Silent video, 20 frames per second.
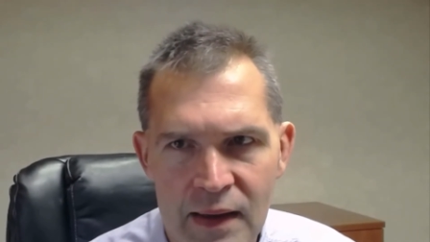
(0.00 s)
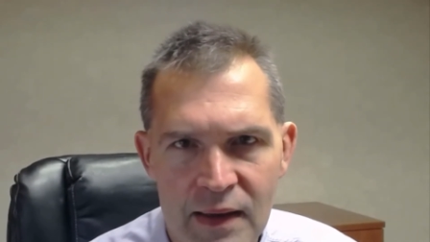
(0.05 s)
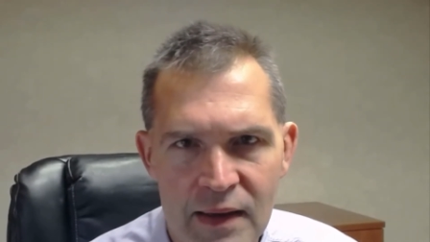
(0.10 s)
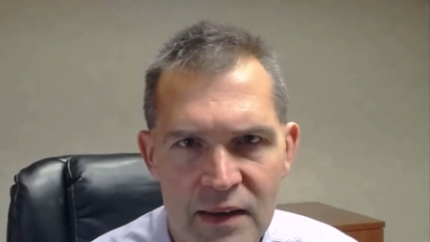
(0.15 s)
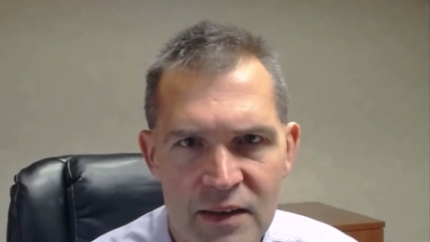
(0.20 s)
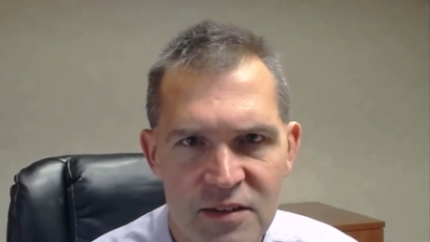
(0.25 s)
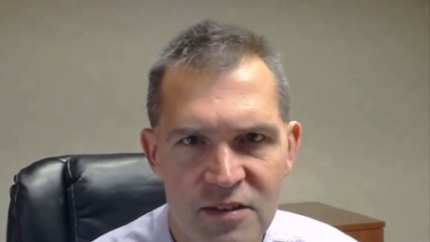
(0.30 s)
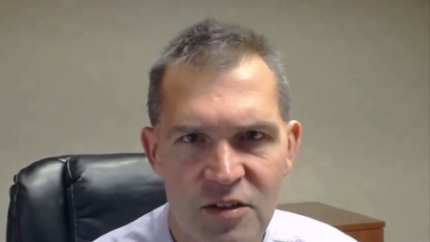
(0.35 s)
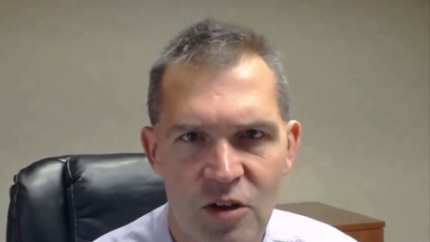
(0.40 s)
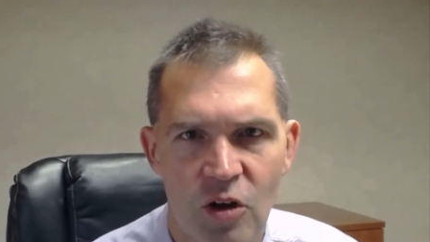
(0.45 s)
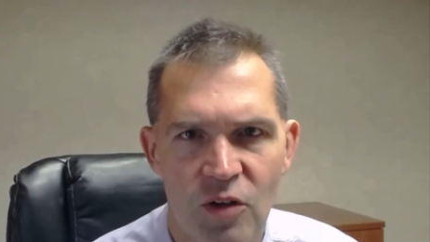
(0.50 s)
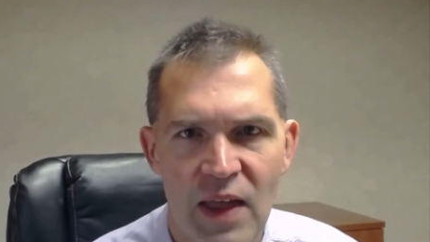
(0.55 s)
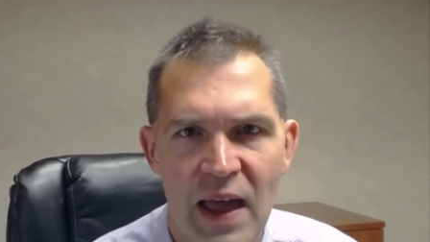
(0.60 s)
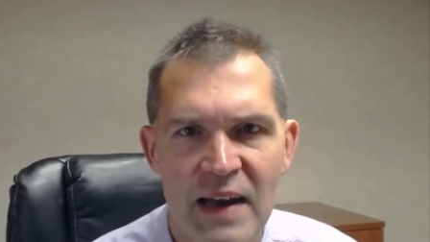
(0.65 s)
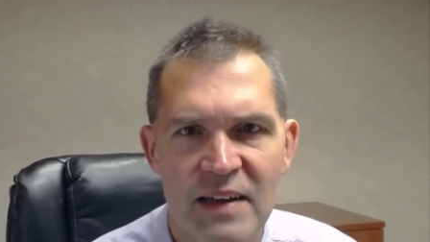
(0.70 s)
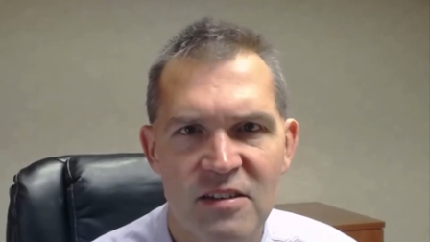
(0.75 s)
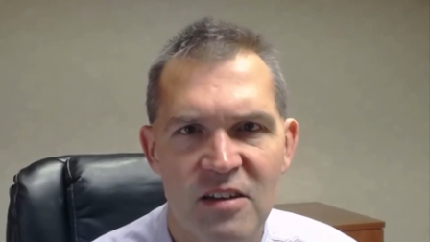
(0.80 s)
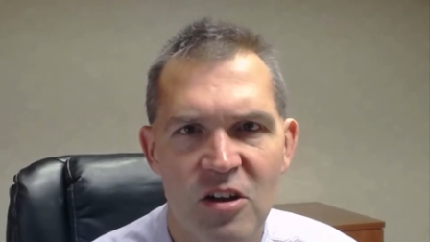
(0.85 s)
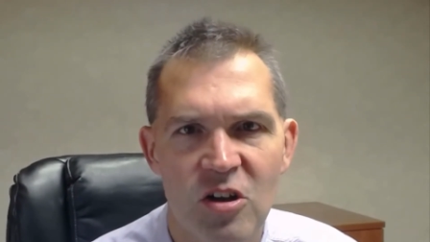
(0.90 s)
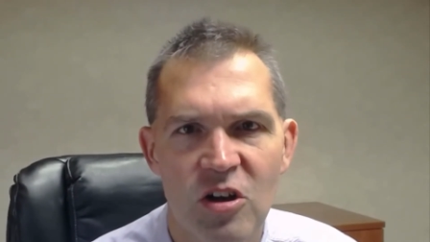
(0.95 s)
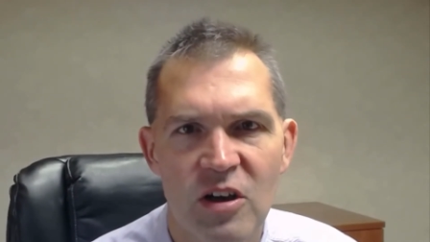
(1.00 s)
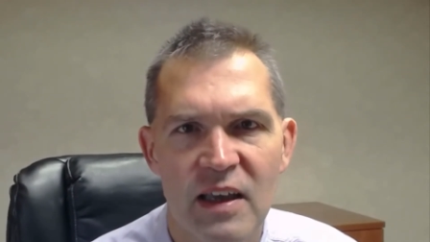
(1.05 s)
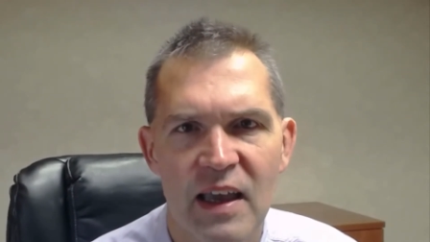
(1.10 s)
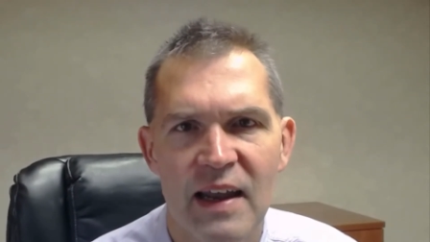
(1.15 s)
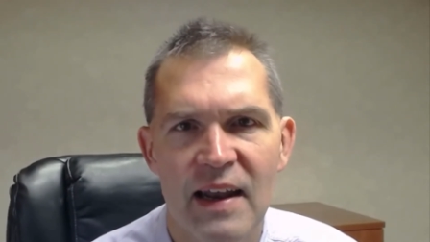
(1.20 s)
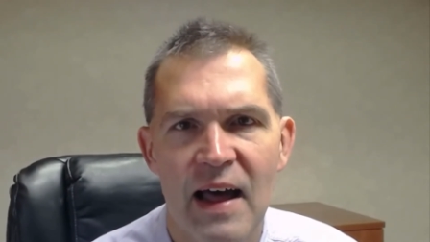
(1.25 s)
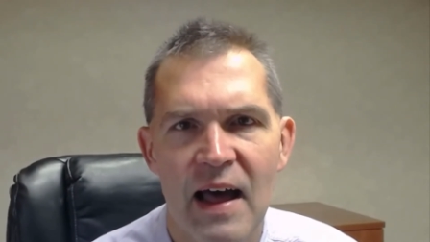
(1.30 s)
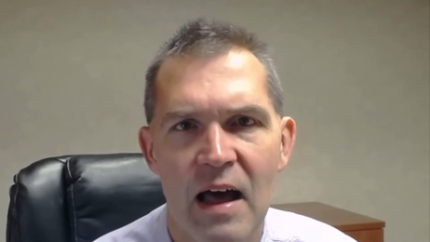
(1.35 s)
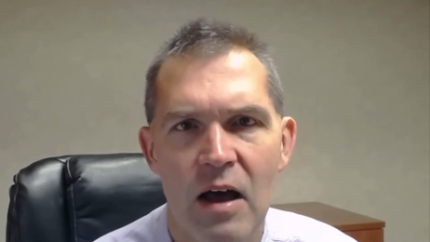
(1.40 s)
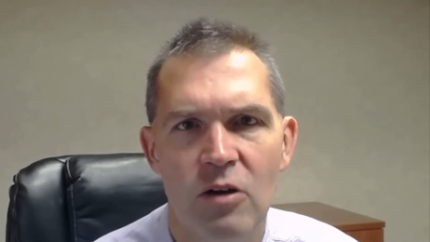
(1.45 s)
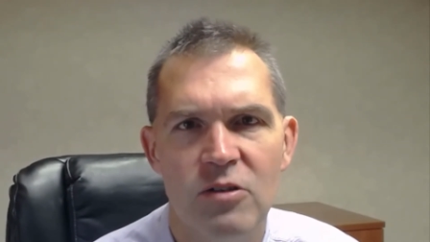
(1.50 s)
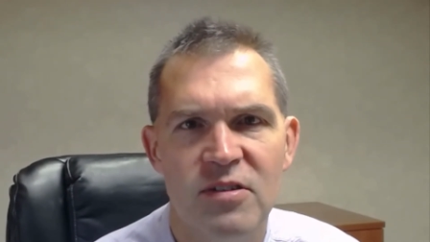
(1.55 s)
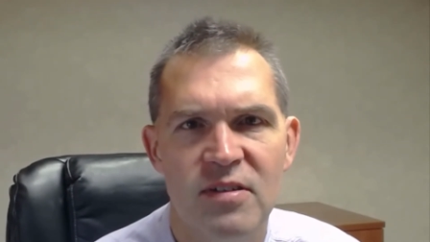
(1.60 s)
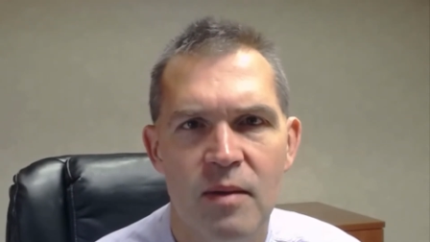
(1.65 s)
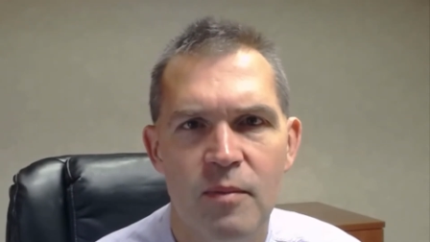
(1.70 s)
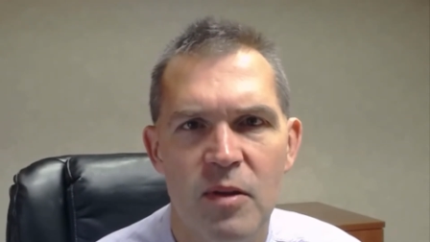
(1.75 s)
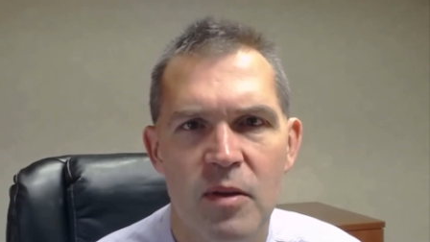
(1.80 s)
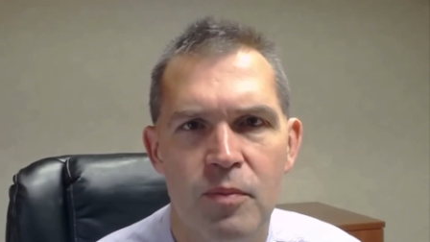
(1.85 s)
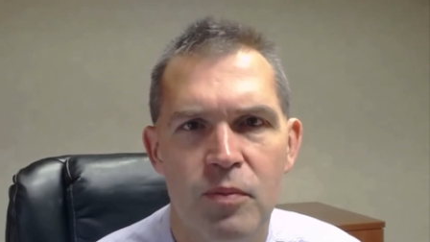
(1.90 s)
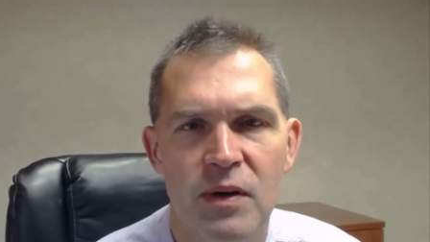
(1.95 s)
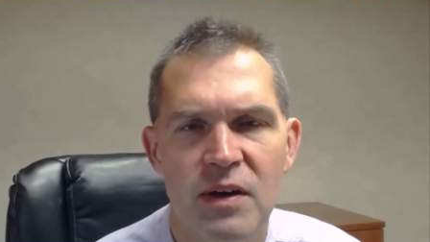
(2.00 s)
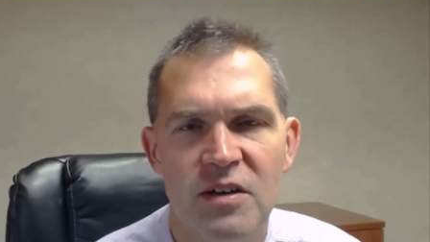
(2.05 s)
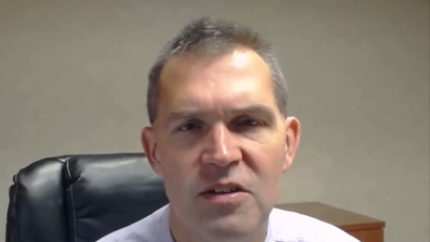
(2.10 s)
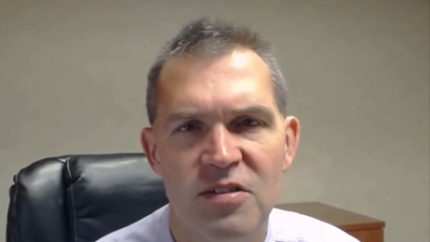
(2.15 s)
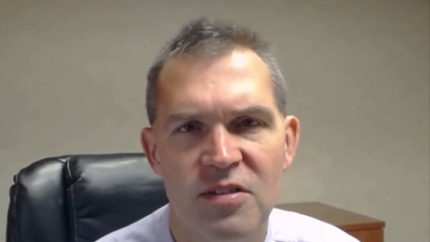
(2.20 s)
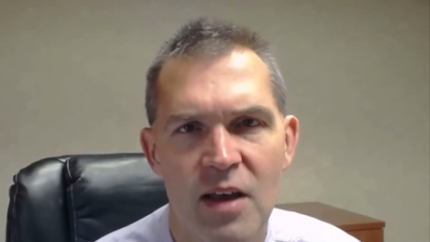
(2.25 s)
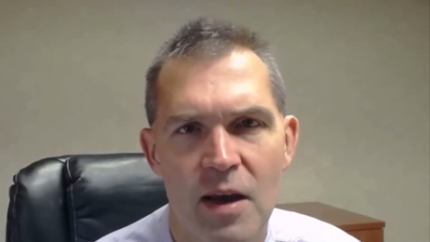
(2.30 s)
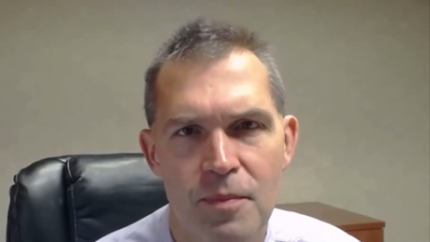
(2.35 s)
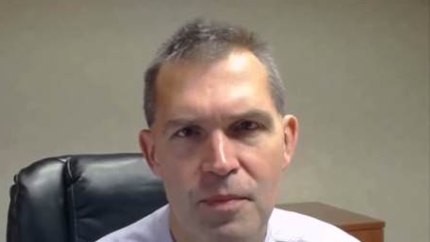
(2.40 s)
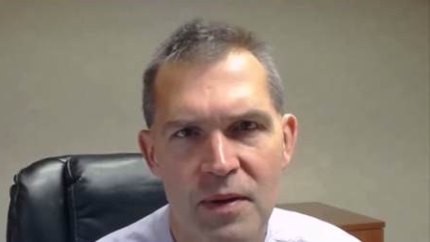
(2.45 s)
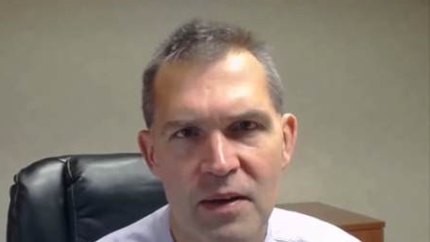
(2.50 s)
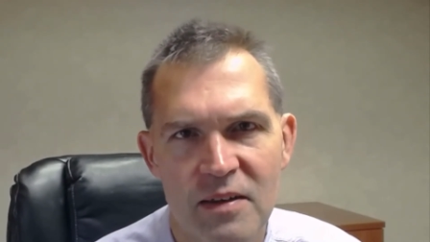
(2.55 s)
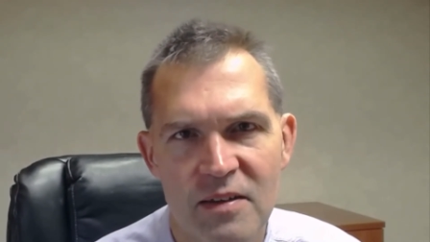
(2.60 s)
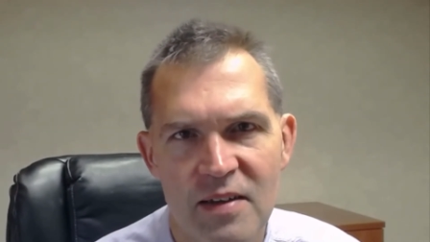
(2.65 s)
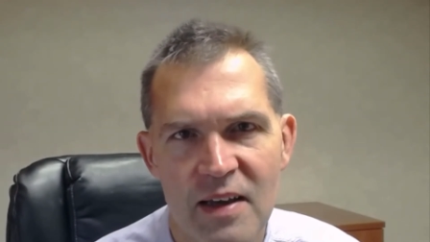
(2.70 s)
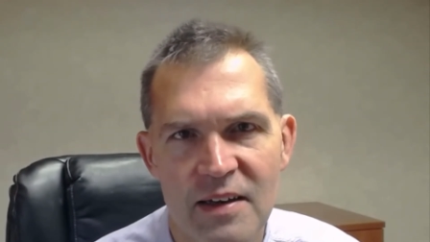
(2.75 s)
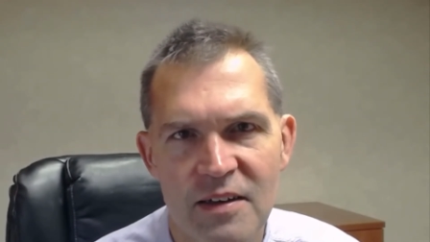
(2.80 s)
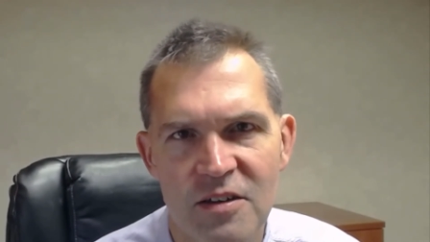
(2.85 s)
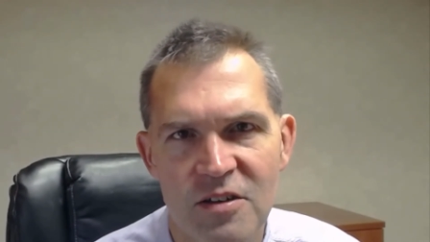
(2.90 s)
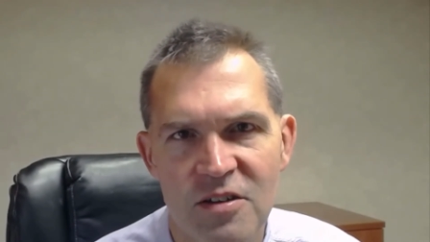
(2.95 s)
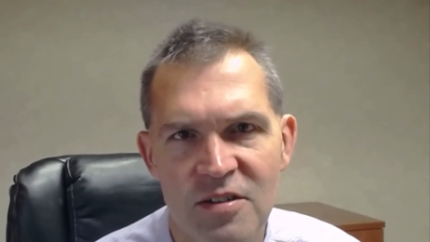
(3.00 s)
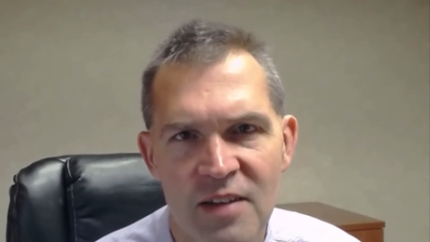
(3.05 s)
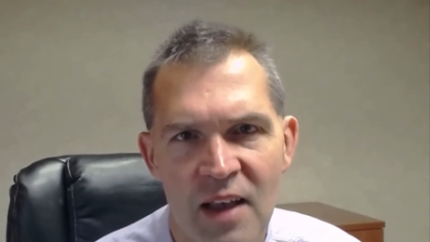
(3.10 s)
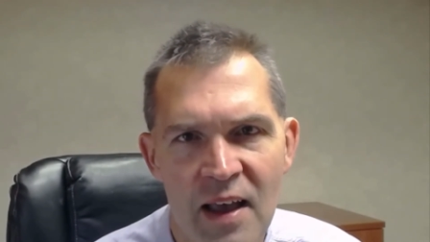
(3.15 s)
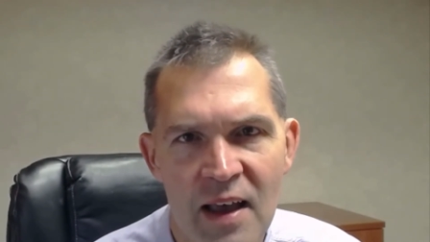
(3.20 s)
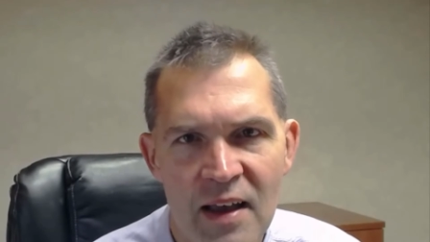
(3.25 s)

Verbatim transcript: So that is a look at how some of the Breeders' Cup contenders,